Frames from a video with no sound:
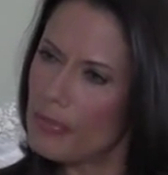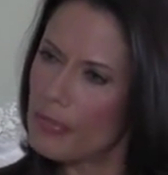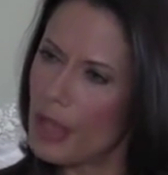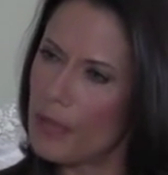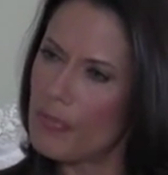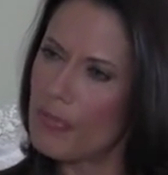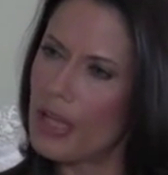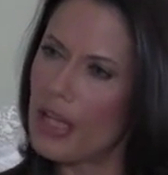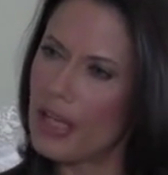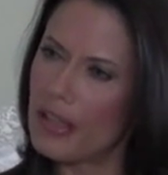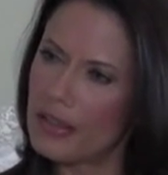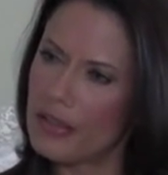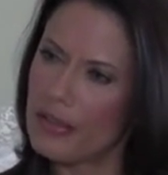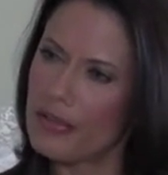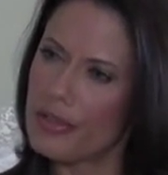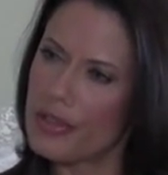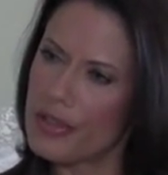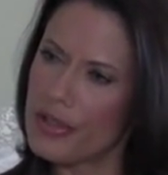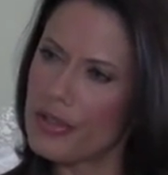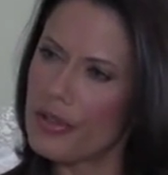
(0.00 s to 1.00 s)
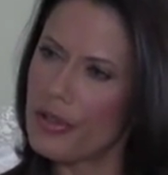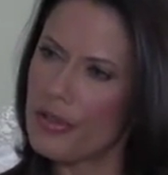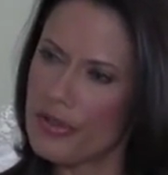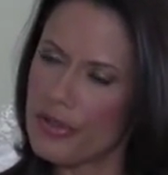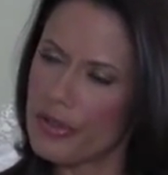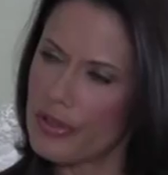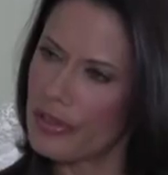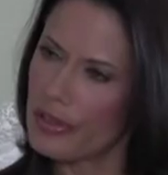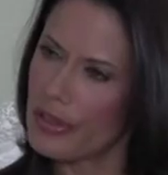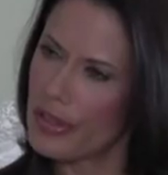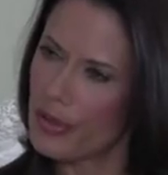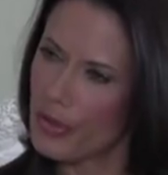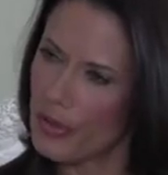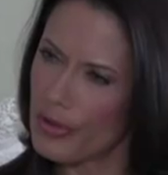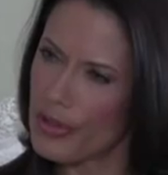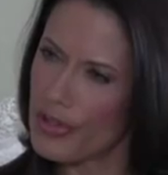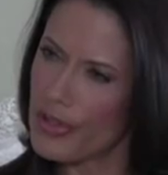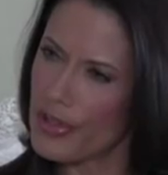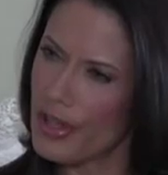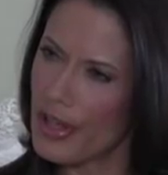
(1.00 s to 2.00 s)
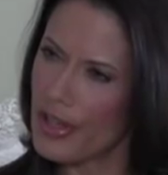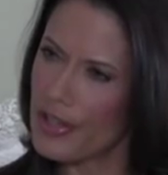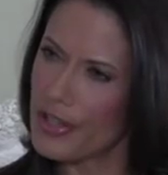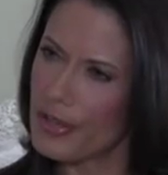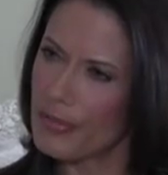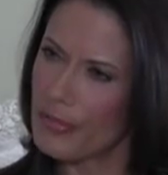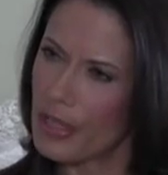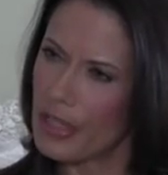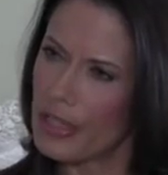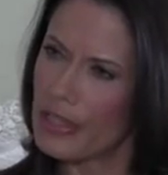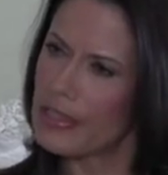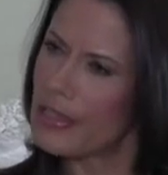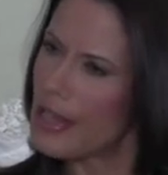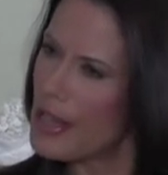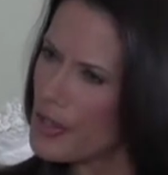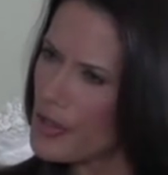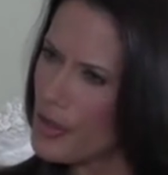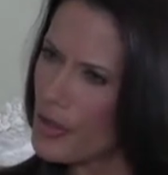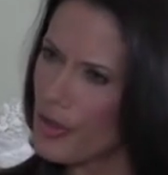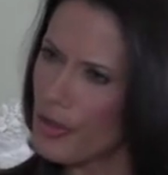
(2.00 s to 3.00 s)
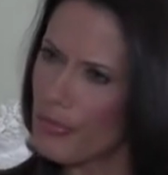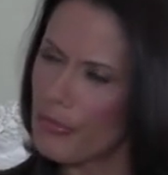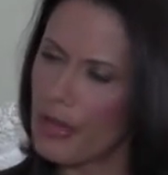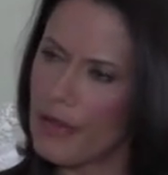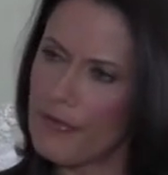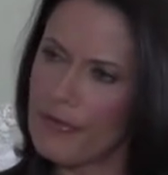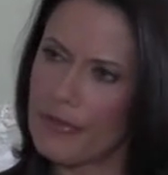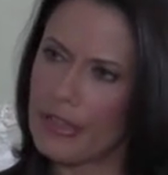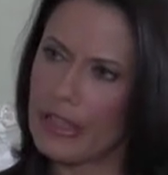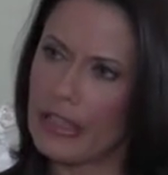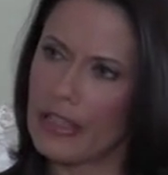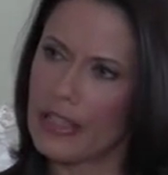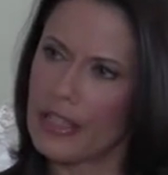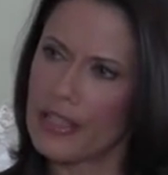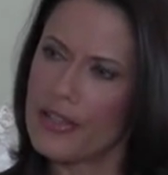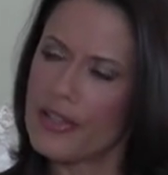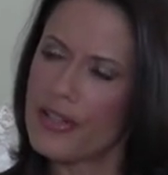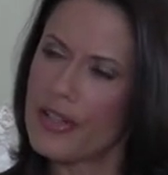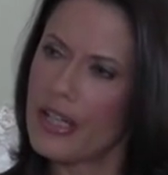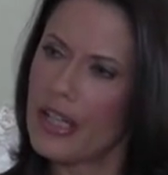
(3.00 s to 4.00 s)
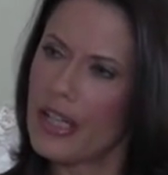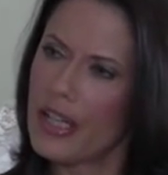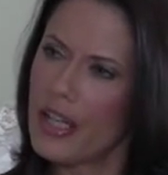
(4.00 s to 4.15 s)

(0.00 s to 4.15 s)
my partner is constantly criticising me, it does hurt my feelings,